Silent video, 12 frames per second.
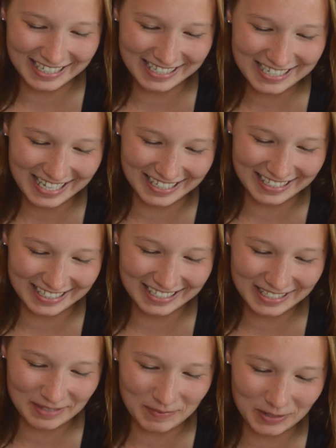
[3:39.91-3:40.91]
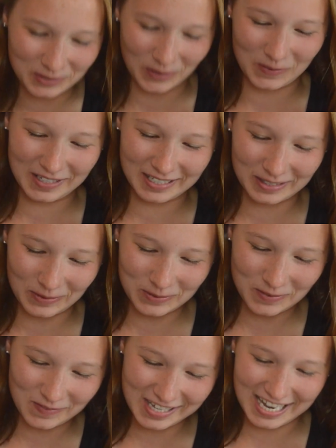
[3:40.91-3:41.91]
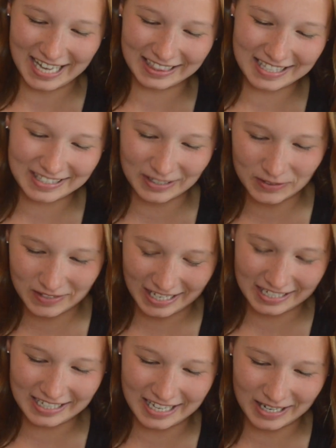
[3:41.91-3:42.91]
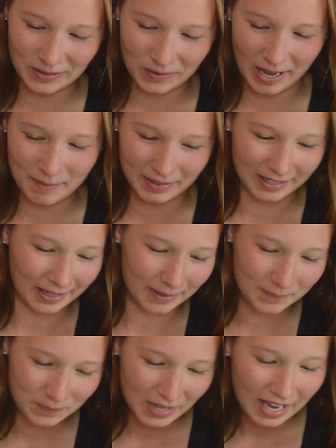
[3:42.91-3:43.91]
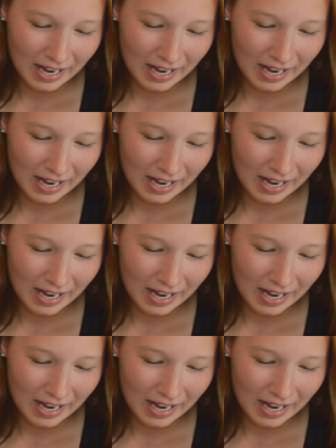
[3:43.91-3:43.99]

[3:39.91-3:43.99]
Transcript: intended to be shown exclusively at this year's San Diego Comic-Con.